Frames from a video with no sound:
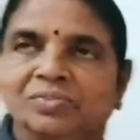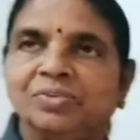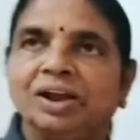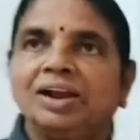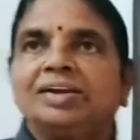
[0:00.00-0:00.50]

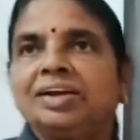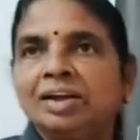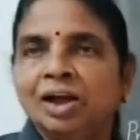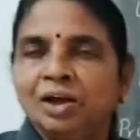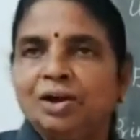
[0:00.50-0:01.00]

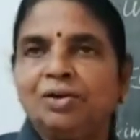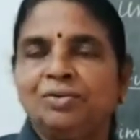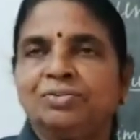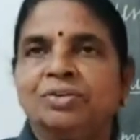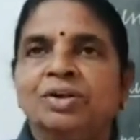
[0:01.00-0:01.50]
lending
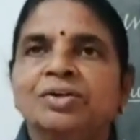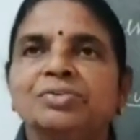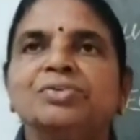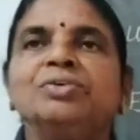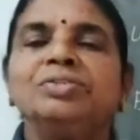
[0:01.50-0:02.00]
loans.
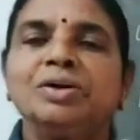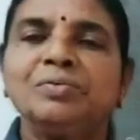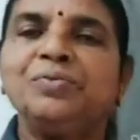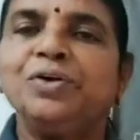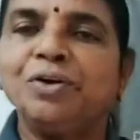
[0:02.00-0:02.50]
So
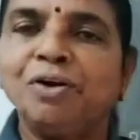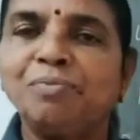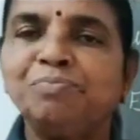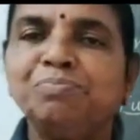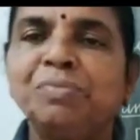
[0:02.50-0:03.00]
the
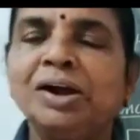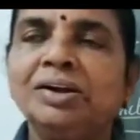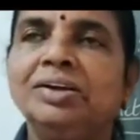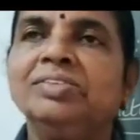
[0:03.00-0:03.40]
flow of money,